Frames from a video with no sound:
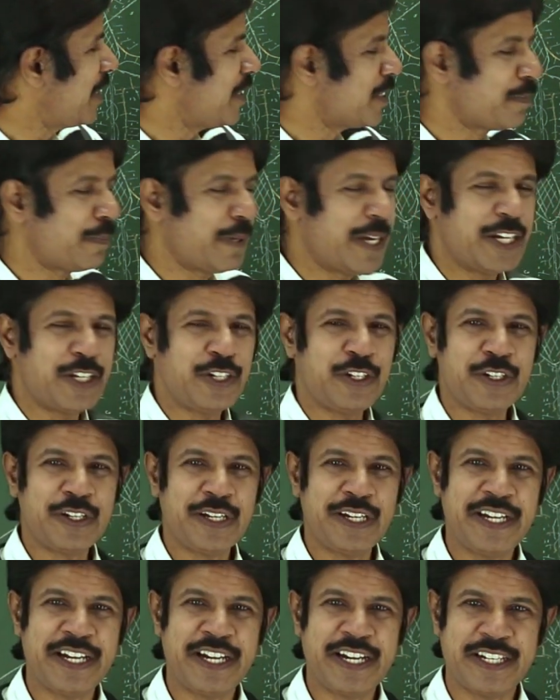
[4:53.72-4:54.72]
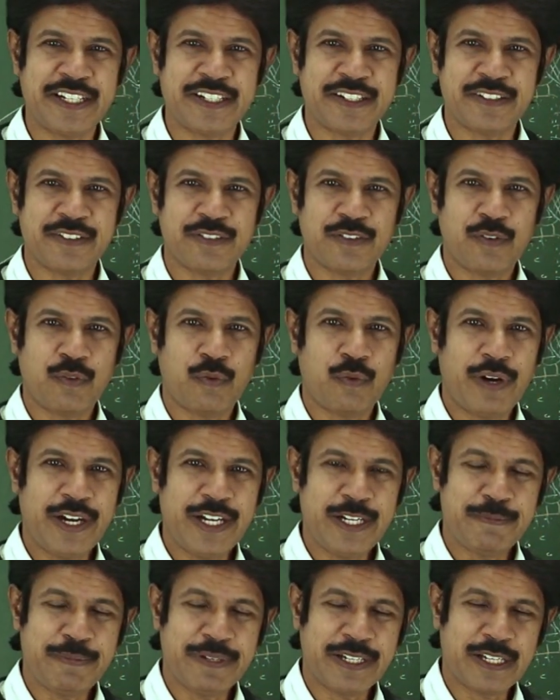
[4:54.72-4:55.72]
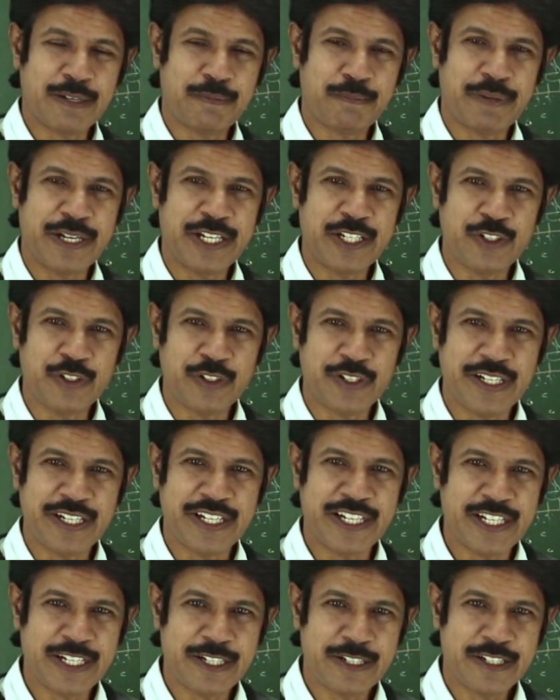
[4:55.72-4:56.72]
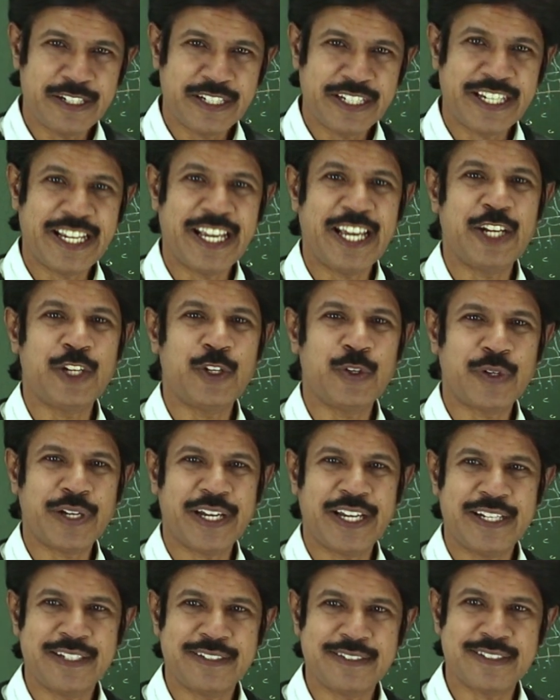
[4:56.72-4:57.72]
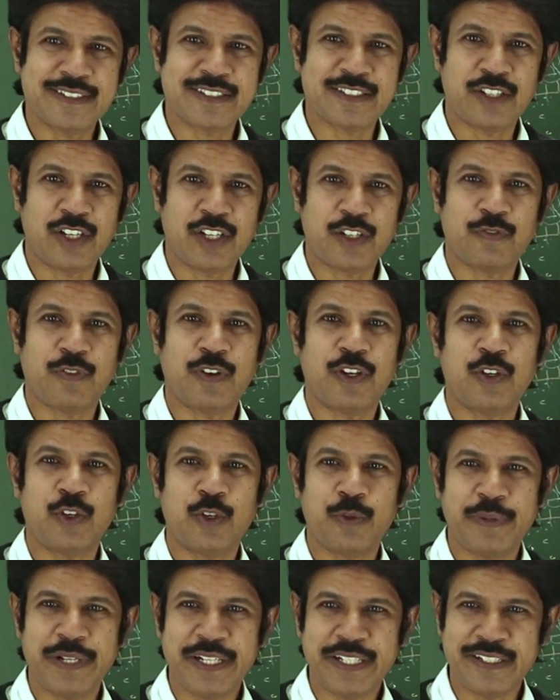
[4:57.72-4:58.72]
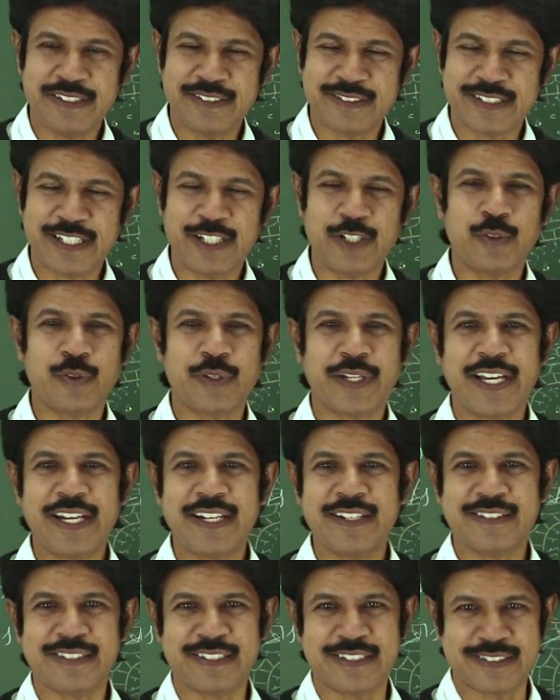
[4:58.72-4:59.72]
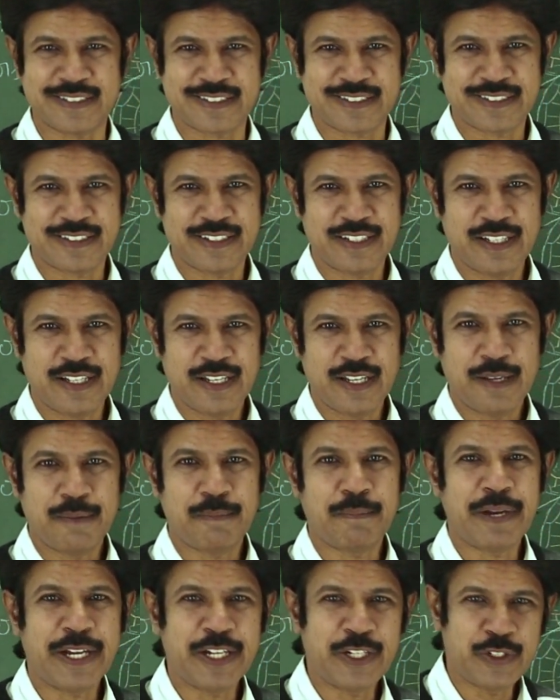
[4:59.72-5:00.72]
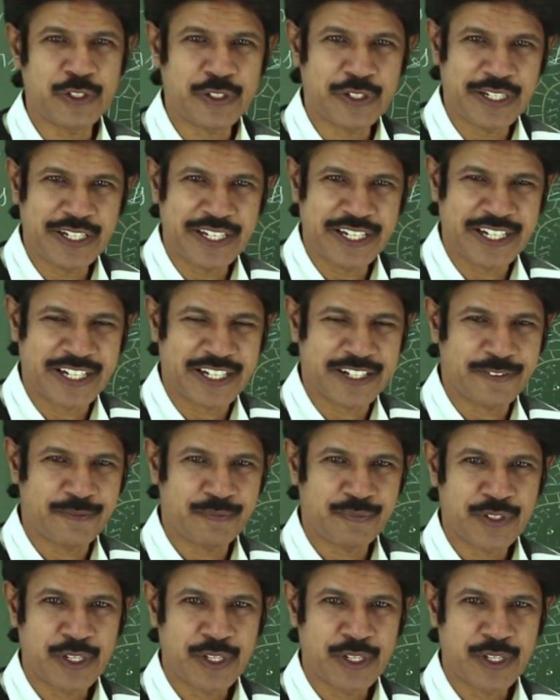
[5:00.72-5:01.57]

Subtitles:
is binucleate. Why it become binucleate? Karyokinesis not followed by it is cytokinesis. binucleate,